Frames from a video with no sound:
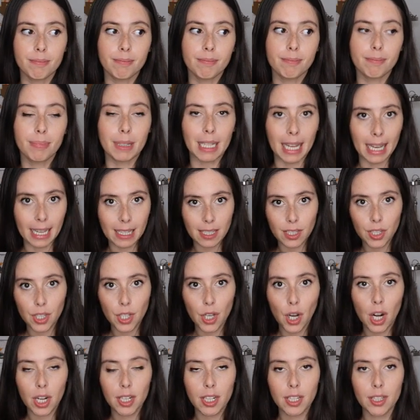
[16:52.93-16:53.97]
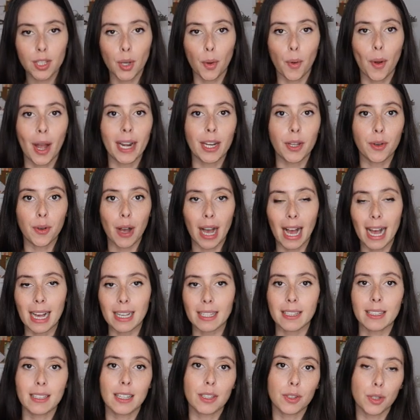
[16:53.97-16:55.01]
place the order, so when you
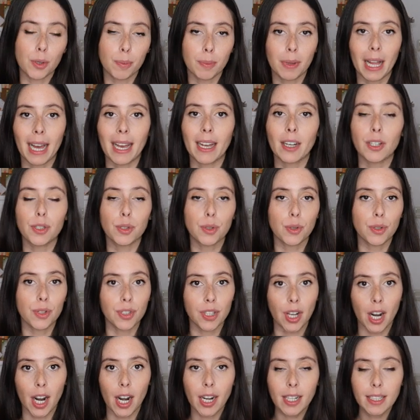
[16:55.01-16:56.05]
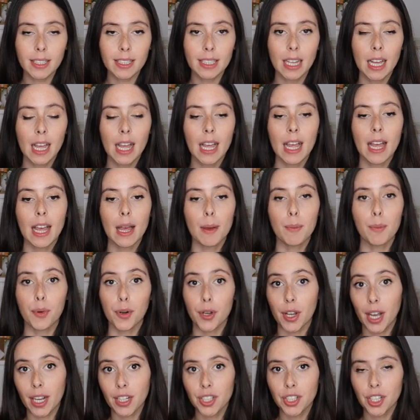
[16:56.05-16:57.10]
ask the supplier to start
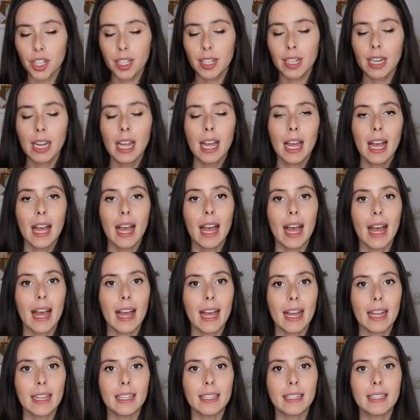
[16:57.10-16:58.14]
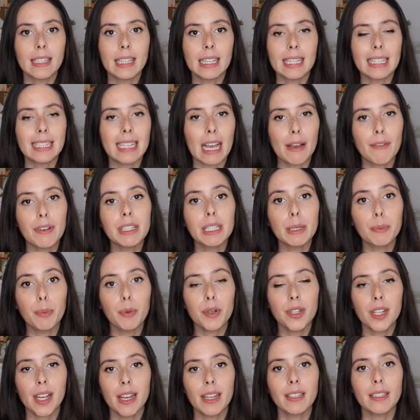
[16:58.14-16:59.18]
production, and
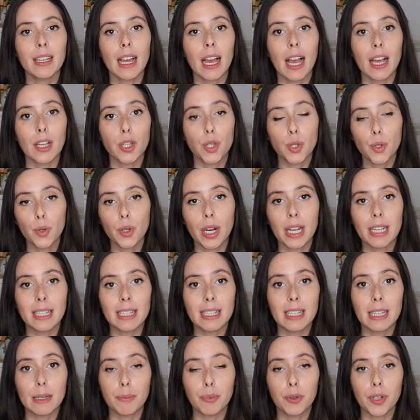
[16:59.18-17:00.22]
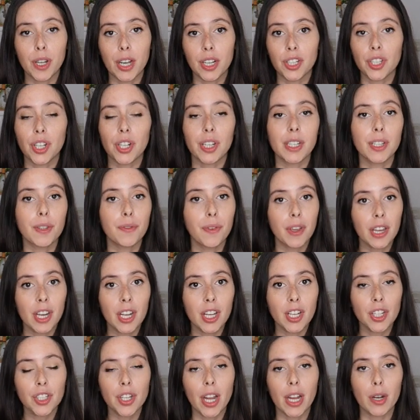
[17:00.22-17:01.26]
70% as soon as the production is
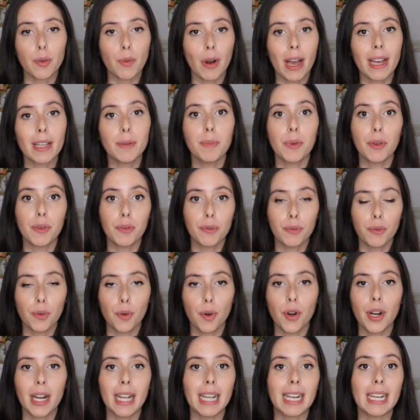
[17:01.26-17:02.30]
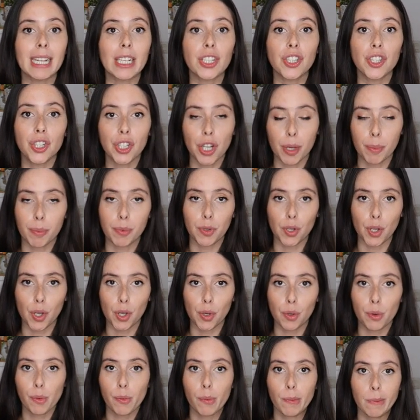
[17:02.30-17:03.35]
finished and right before it is shipped to
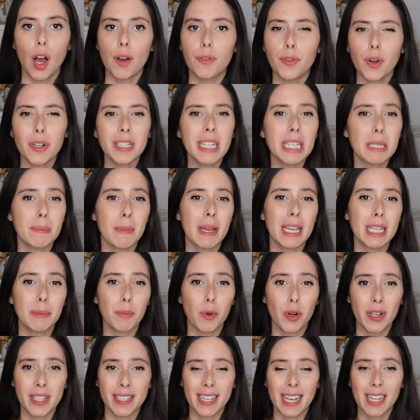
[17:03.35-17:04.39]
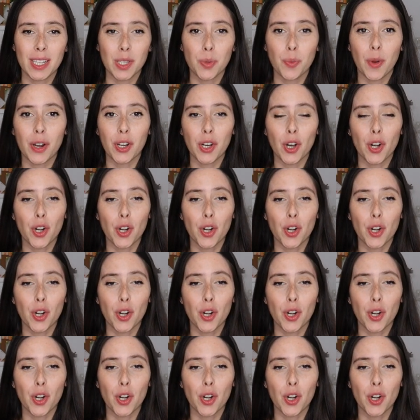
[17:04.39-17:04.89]
you. Of course, this makes more sense when you're